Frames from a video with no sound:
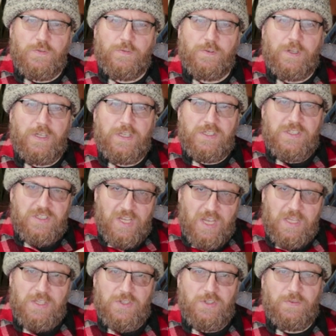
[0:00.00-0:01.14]
for an
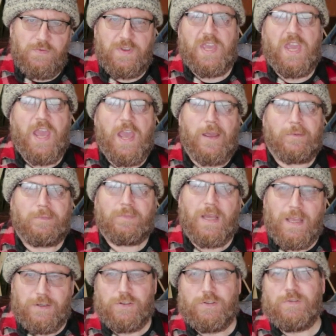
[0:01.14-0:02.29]
intensive care
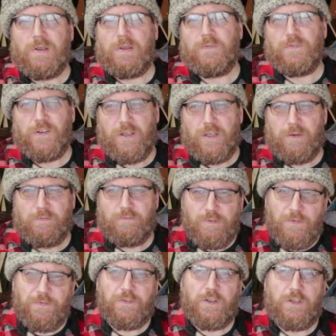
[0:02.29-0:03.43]
hand cream for
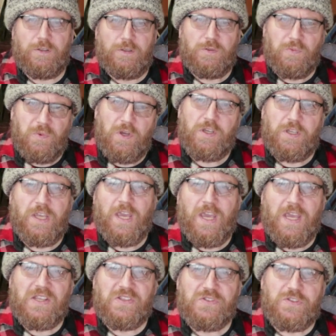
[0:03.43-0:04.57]
roughened working
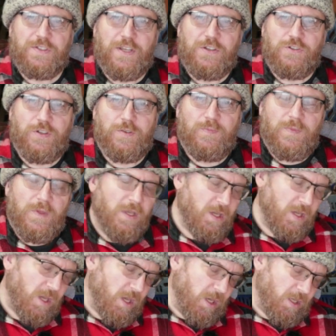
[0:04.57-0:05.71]
hands, etc.
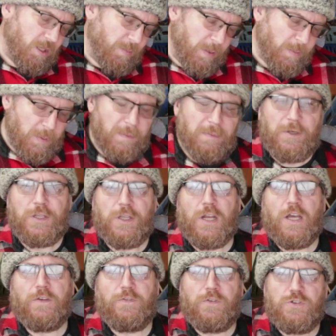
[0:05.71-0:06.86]
Maybe people in your
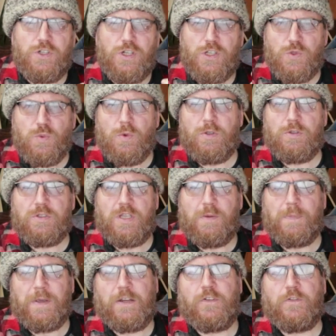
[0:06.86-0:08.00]
life who just want a
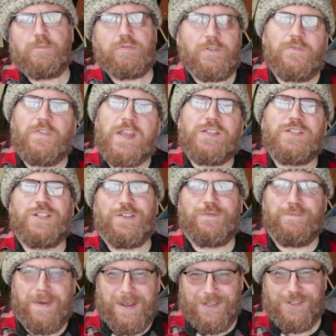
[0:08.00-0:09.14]
bit of preventative
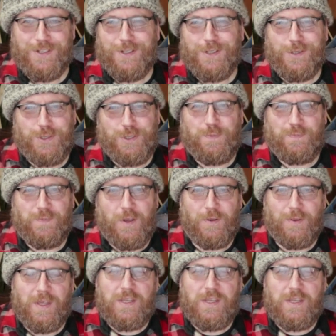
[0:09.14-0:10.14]
maintenance on their